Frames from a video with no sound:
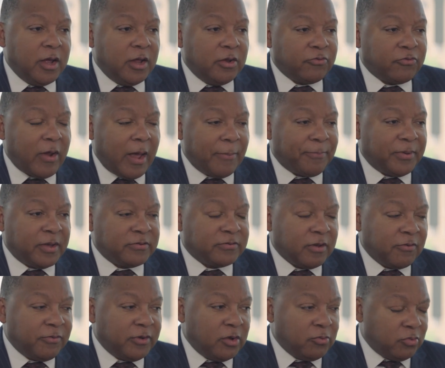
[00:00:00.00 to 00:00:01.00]
trappings
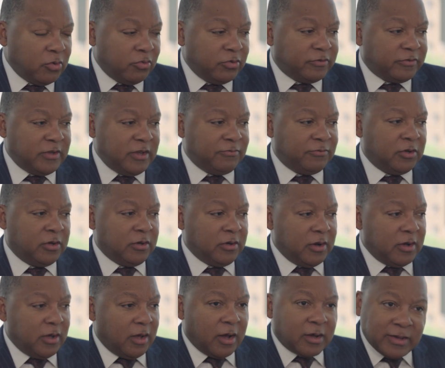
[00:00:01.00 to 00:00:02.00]
of it. And we received a
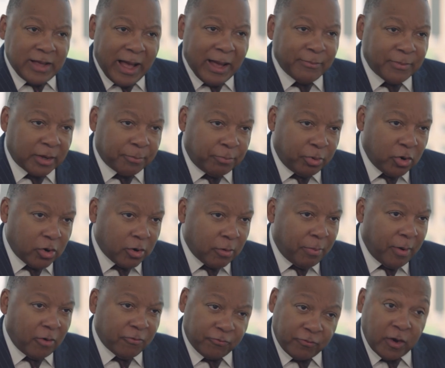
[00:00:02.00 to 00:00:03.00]
comic book
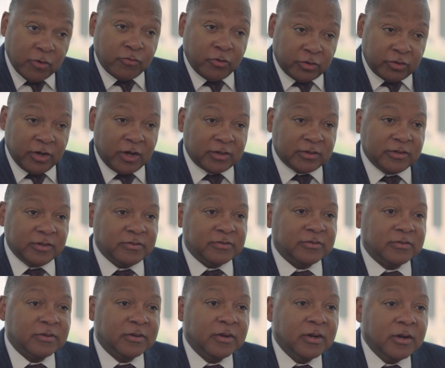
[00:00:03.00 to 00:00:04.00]
about Frederick
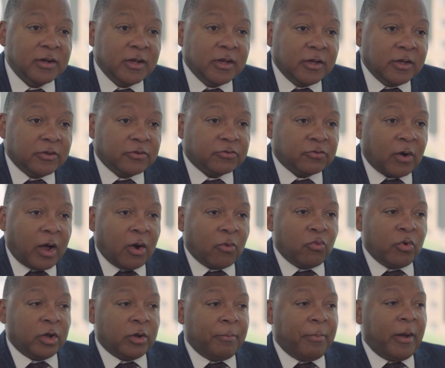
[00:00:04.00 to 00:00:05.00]
Douglass. So I
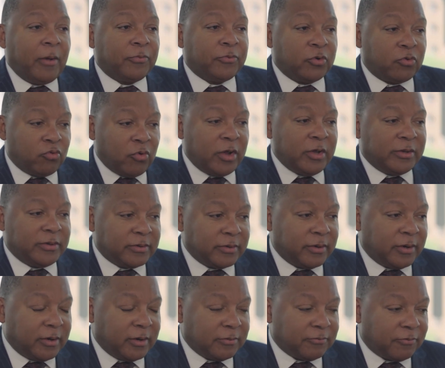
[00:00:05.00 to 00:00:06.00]
read about the great
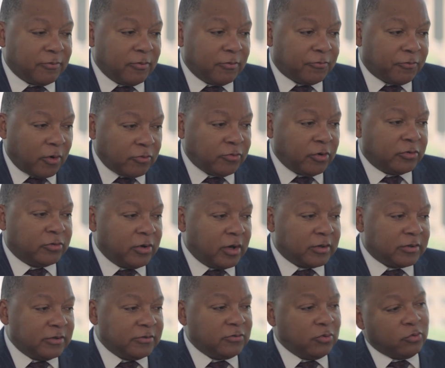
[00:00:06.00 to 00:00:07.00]
Frederick
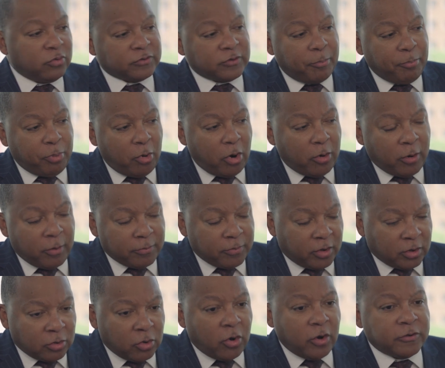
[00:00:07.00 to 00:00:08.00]
Douglass, who was
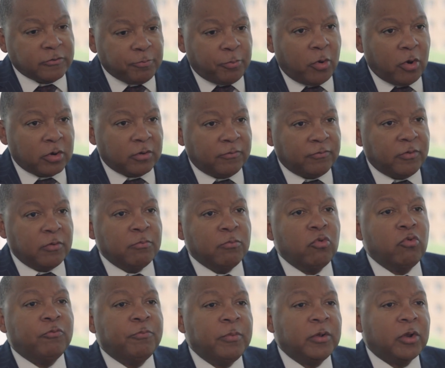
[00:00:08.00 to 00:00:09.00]
a large part of the
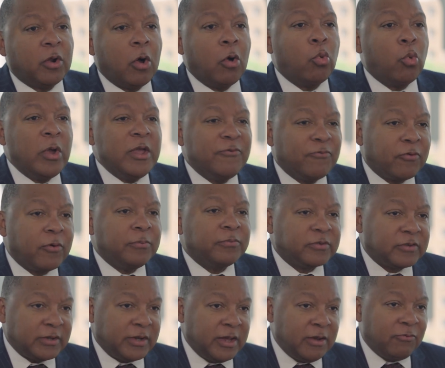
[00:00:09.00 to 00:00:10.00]
movement away from
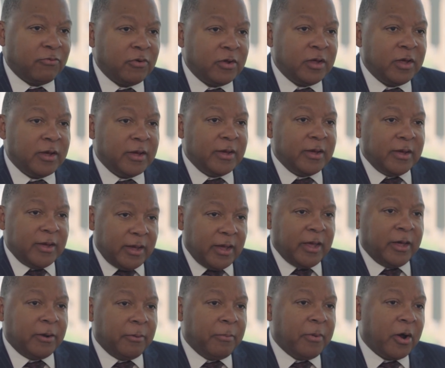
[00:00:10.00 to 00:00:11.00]
slavery
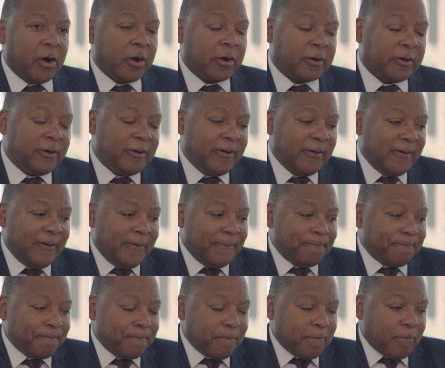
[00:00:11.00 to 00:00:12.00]
in America.
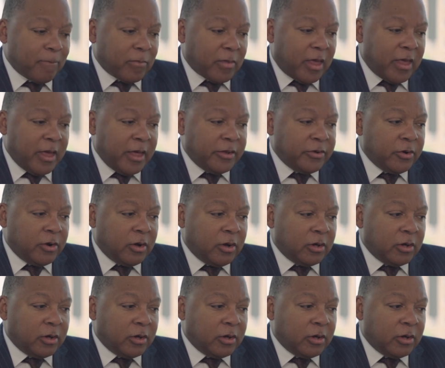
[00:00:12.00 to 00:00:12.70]
And